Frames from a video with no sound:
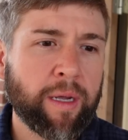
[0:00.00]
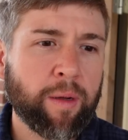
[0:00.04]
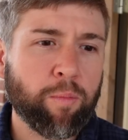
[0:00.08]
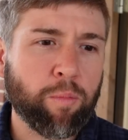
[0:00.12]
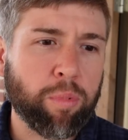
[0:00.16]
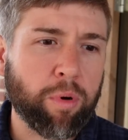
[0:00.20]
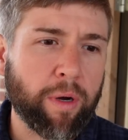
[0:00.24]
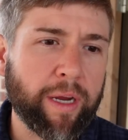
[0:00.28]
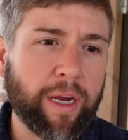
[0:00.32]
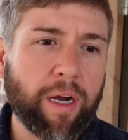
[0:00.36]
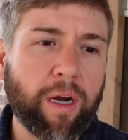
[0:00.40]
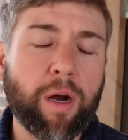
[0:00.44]

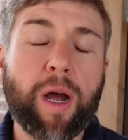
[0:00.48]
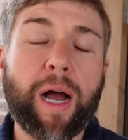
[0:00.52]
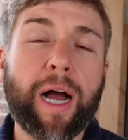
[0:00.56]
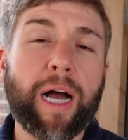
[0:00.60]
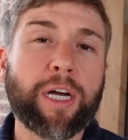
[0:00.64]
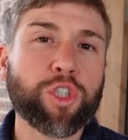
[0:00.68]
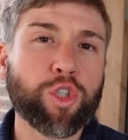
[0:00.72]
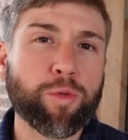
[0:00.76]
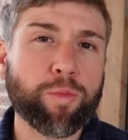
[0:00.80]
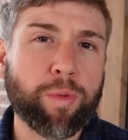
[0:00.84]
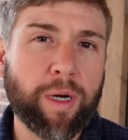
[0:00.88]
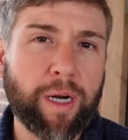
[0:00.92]
bringing our
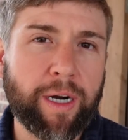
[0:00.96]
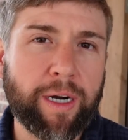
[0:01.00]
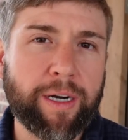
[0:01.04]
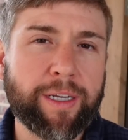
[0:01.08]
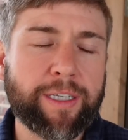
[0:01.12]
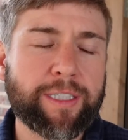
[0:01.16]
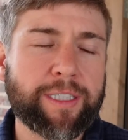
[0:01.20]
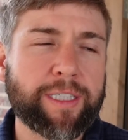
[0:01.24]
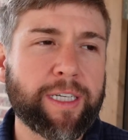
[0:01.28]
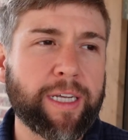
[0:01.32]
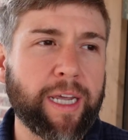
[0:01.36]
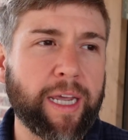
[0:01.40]

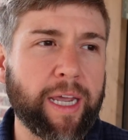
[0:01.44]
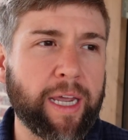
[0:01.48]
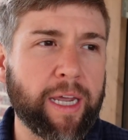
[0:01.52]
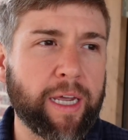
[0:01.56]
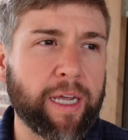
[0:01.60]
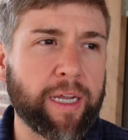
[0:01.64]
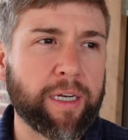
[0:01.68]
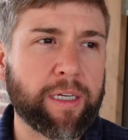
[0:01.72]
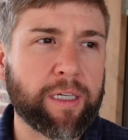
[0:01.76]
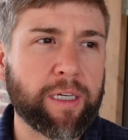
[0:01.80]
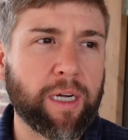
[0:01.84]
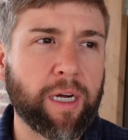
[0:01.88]
hydroponics
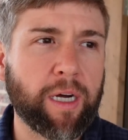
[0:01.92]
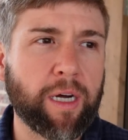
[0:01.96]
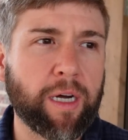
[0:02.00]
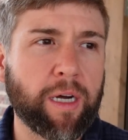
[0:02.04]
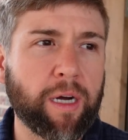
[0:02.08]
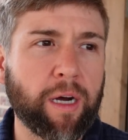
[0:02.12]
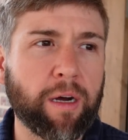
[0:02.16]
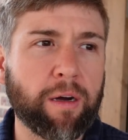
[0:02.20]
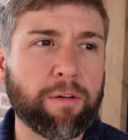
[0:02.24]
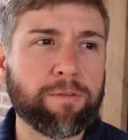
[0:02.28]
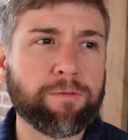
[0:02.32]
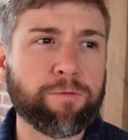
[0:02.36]
and
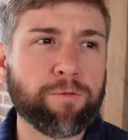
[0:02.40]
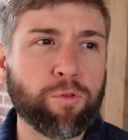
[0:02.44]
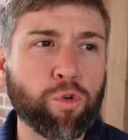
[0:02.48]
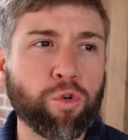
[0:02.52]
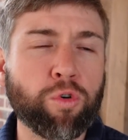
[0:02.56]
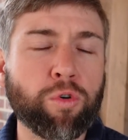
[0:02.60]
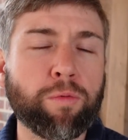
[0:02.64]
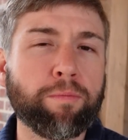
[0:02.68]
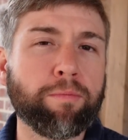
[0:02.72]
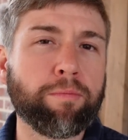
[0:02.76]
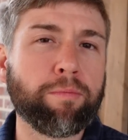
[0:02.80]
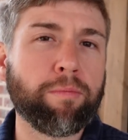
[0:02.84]
a
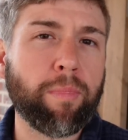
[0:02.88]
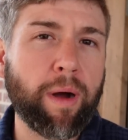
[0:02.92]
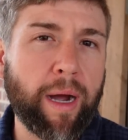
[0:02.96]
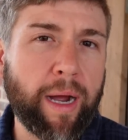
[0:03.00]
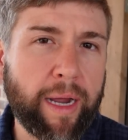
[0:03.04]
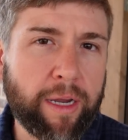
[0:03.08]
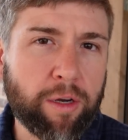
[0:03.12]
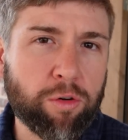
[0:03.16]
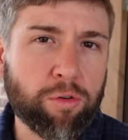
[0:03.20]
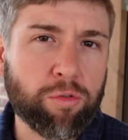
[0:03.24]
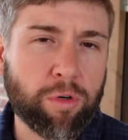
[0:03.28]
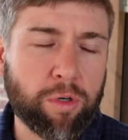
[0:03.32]
full
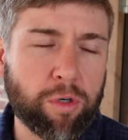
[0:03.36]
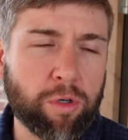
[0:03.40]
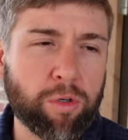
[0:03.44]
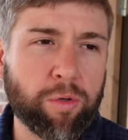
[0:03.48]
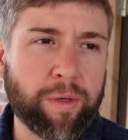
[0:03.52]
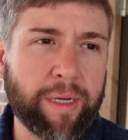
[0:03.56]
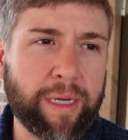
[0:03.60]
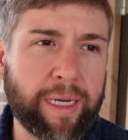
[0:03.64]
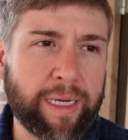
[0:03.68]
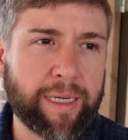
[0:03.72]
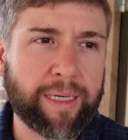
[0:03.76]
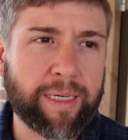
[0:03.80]

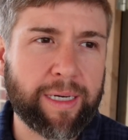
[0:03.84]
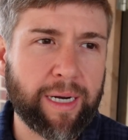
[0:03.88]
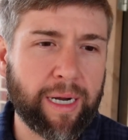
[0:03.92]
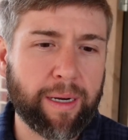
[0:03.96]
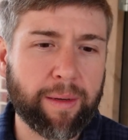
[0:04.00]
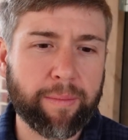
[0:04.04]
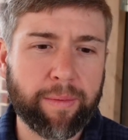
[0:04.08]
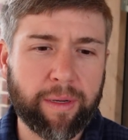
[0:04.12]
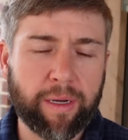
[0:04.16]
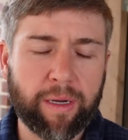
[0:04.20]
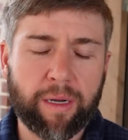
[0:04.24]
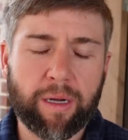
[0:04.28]

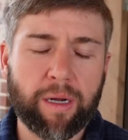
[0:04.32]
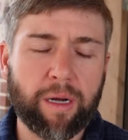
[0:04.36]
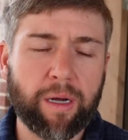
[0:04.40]
microeconomic,